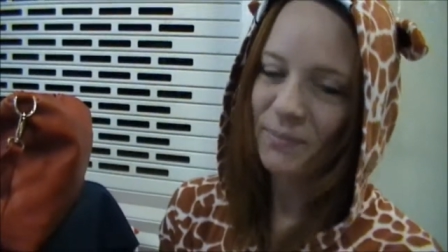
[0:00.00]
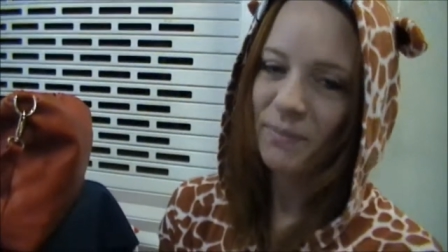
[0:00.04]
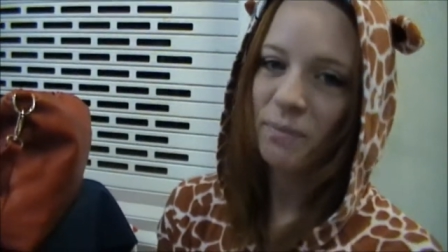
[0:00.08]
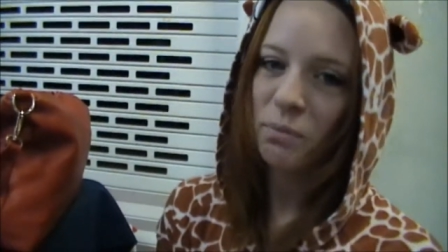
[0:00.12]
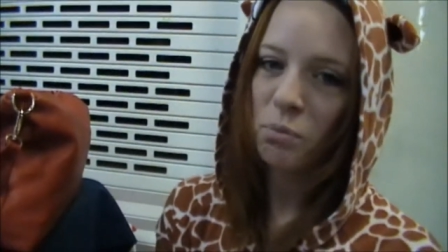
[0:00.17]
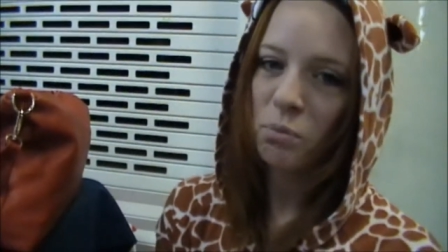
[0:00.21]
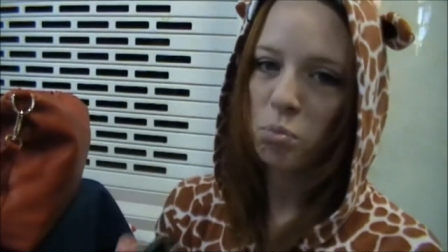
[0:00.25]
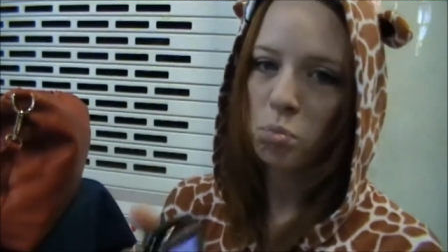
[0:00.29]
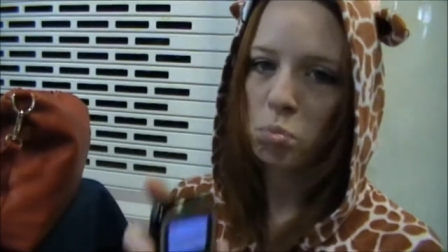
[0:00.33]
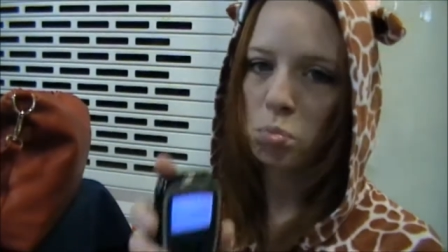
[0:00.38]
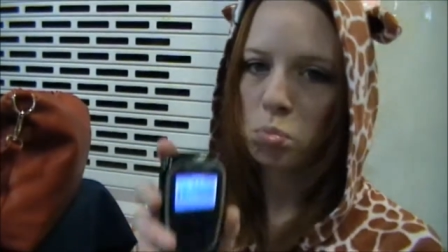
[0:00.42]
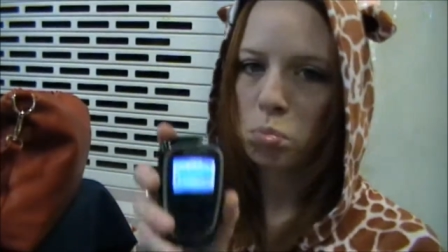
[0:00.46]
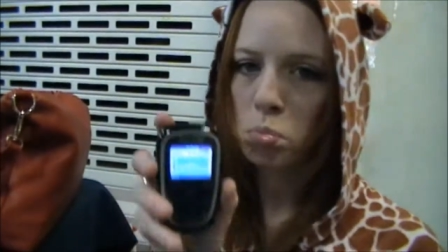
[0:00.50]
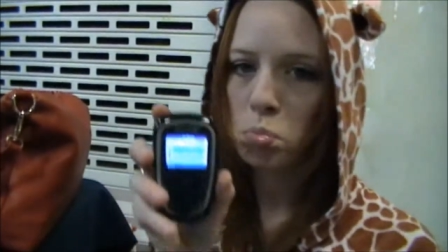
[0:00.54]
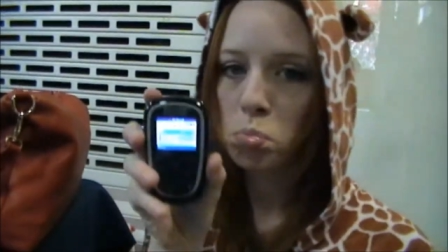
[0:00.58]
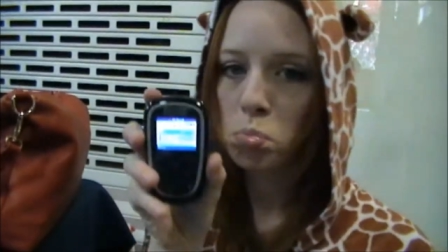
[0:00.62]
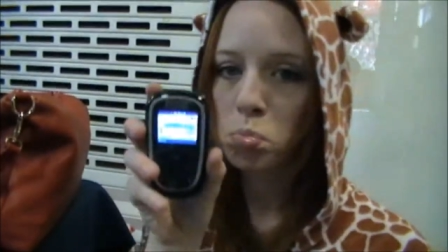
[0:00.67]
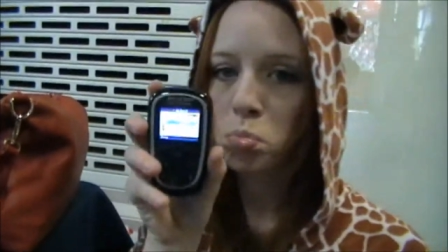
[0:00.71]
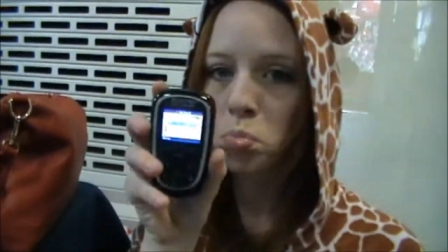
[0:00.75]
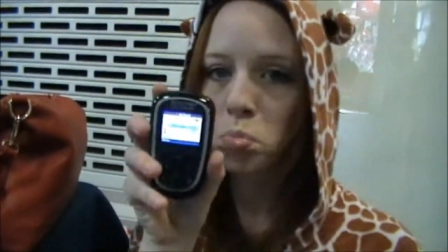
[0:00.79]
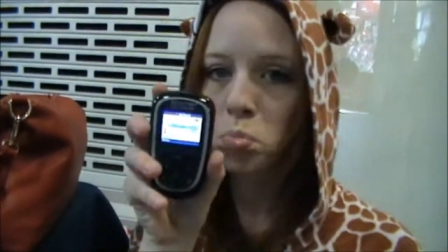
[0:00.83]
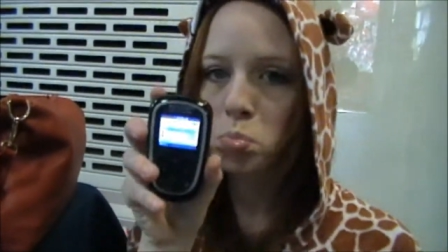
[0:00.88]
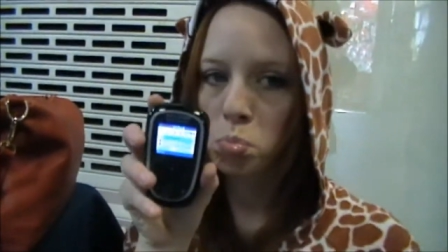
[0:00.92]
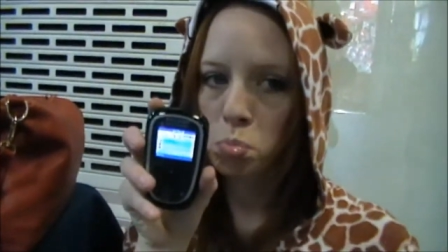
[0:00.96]
you got on
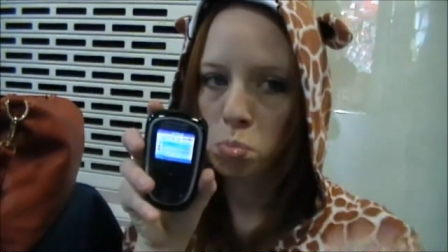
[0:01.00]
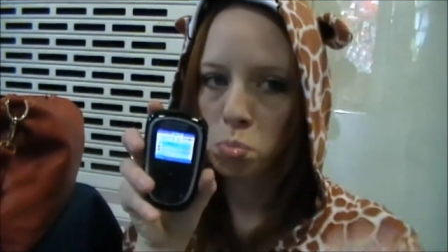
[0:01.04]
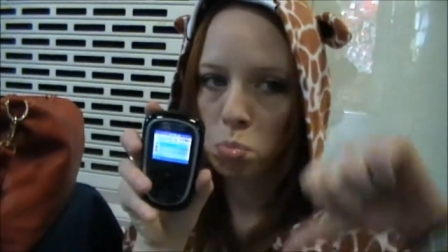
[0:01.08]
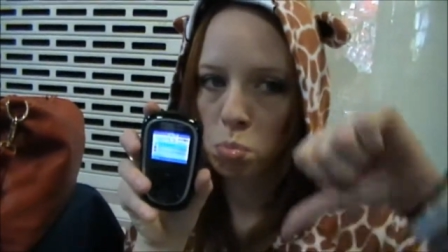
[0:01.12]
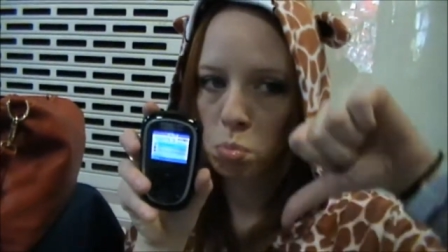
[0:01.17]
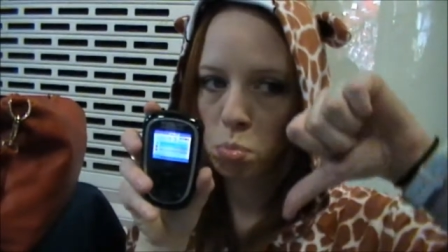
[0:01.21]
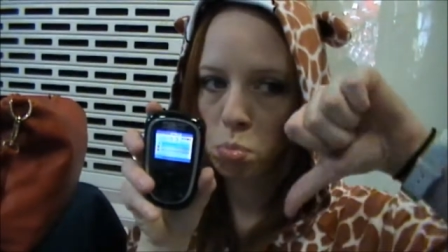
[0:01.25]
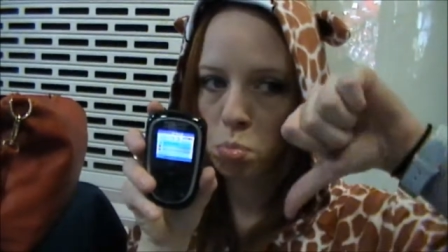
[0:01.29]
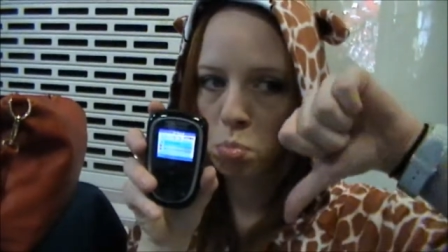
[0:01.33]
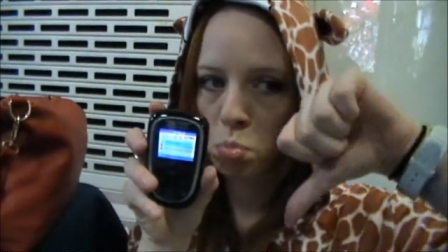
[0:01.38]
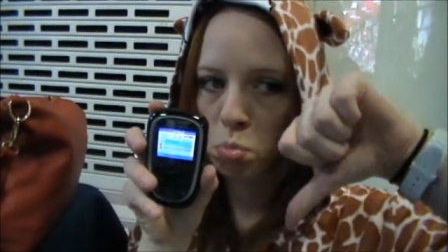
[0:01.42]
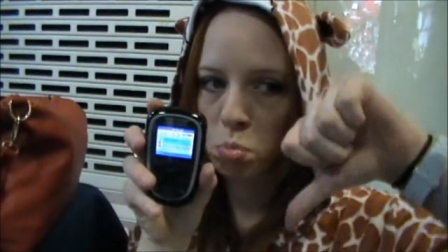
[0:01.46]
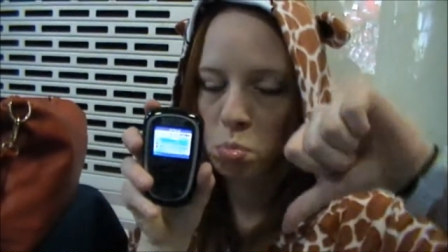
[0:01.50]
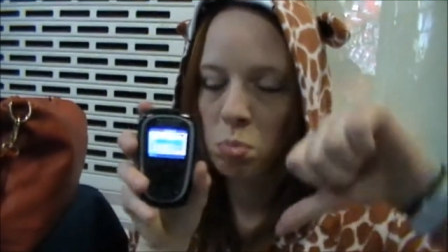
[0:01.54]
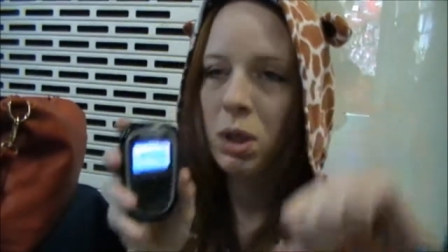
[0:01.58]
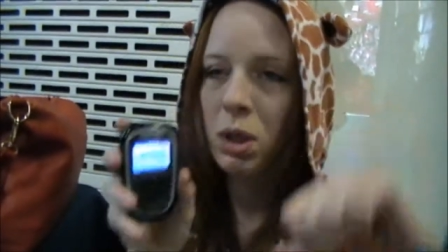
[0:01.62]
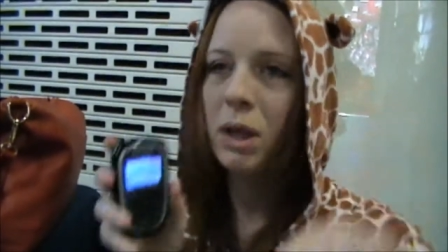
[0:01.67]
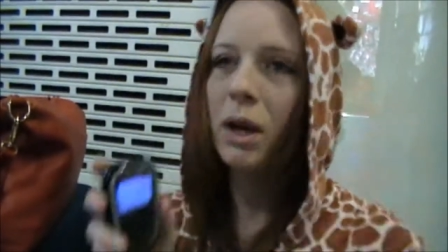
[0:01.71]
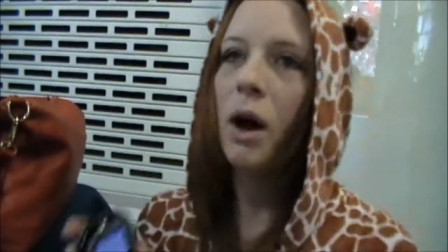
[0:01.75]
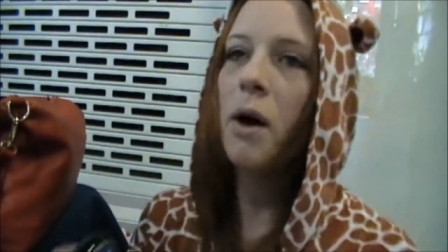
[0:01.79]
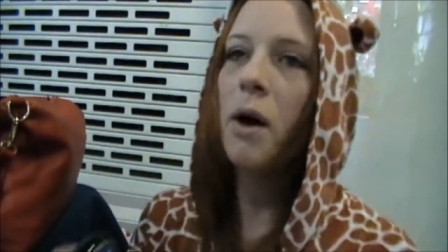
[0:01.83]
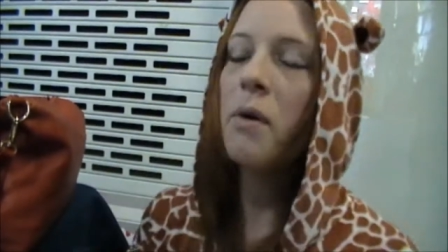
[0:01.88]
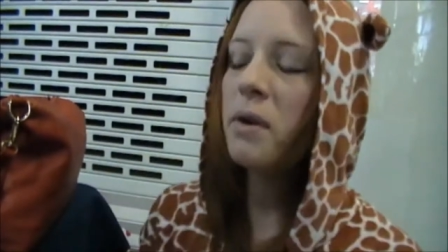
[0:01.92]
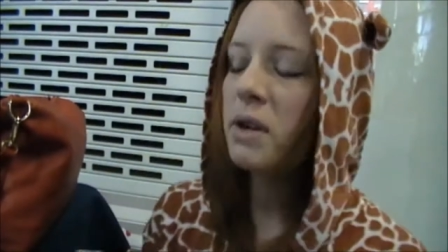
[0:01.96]
you?
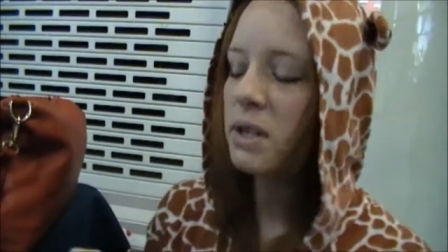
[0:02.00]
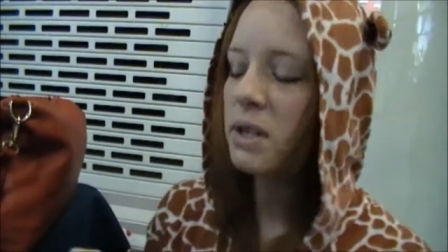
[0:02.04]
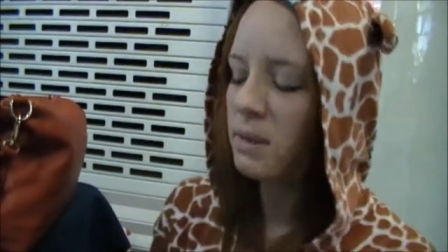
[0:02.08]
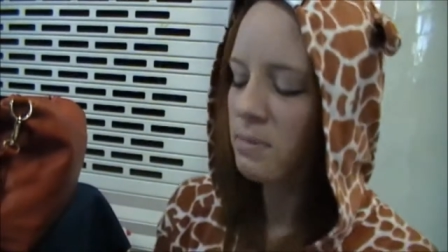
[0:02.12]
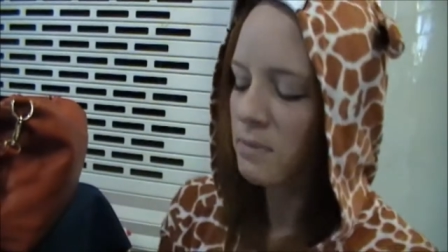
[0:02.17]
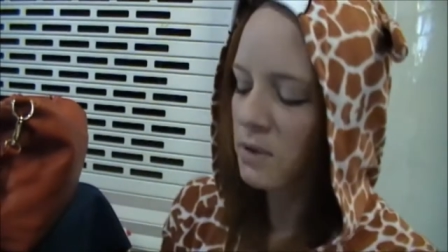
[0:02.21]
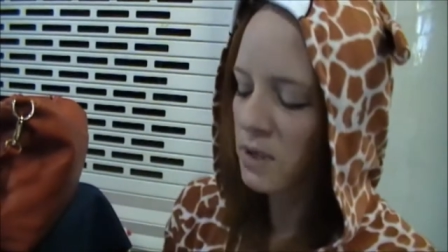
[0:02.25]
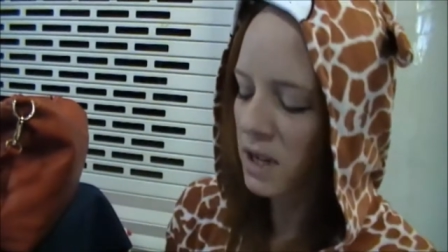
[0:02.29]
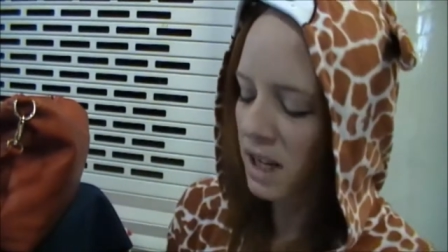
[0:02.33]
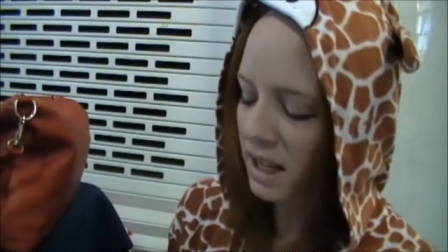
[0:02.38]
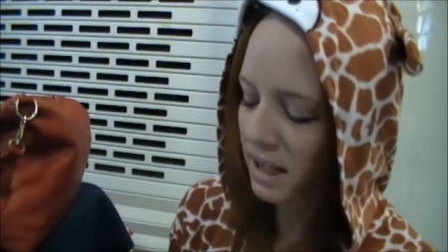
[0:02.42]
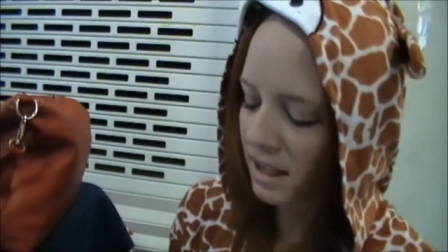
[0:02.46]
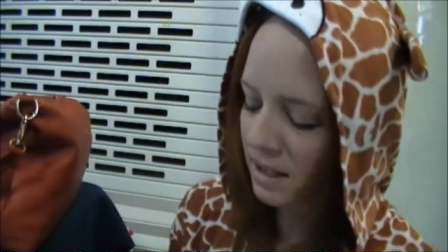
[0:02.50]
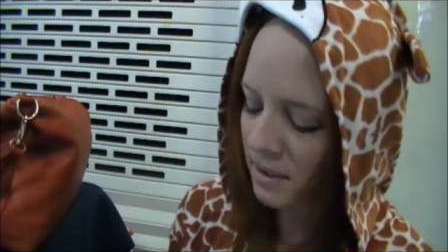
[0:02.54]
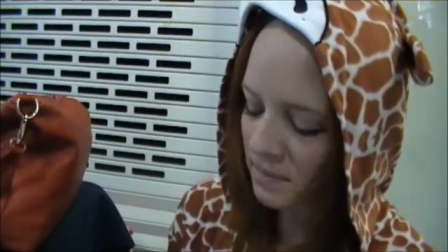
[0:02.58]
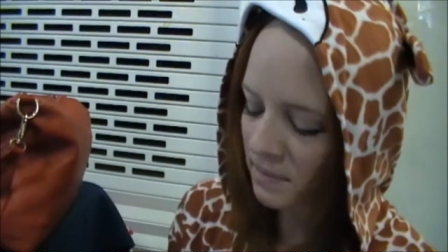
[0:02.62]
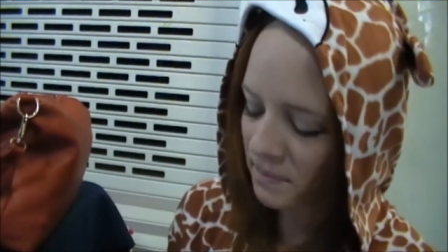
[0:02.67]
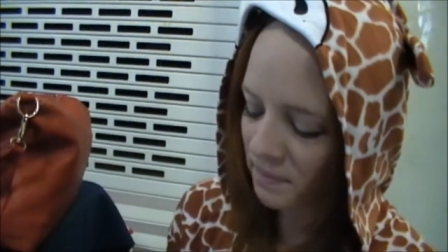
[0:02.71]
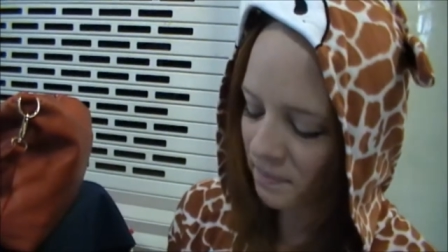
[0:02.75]
I've got some drinks.